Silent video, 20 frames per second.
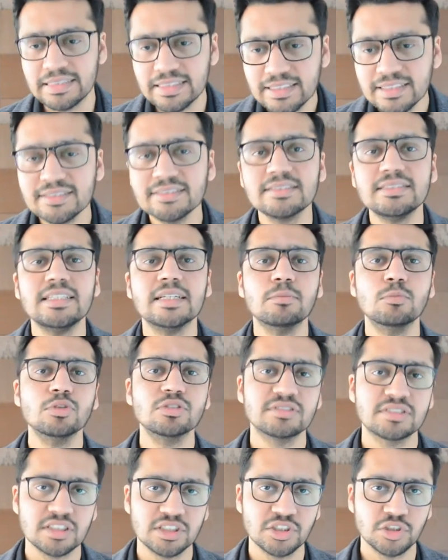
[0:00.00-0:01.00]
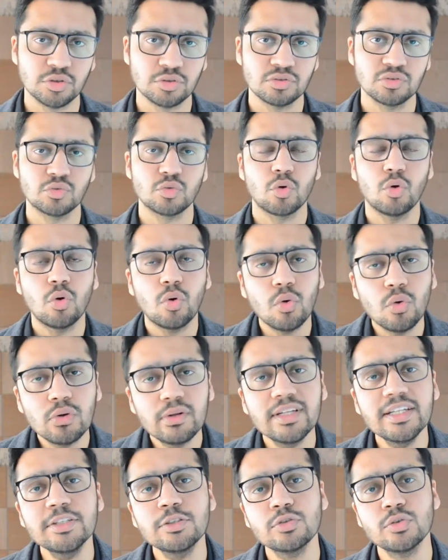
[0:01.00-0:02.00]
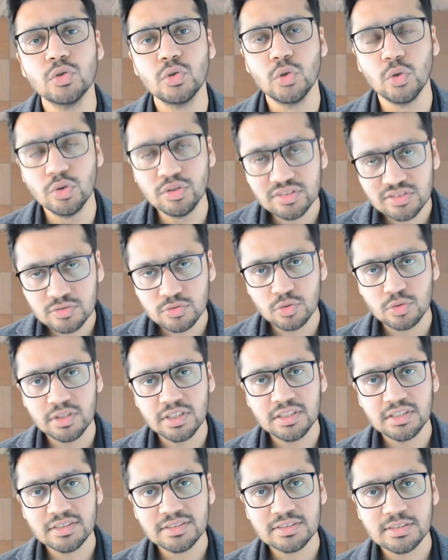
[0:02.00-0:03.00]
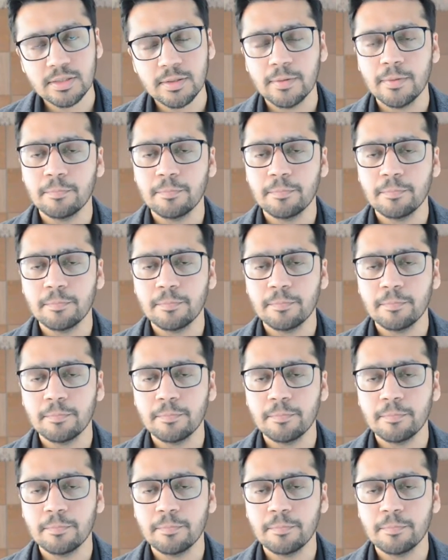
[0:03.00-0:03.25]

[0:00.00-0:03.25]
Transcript: these demo sessions only to those students